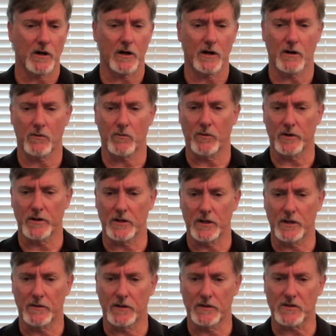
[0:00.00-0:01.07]
Uh,
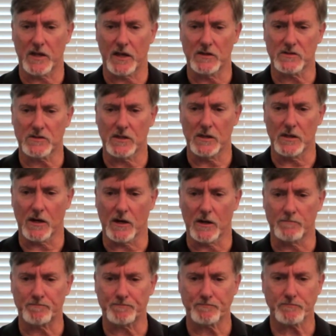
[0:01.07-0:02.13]
in this case, the
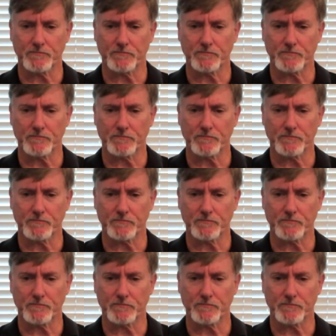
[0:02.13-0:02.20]
uh,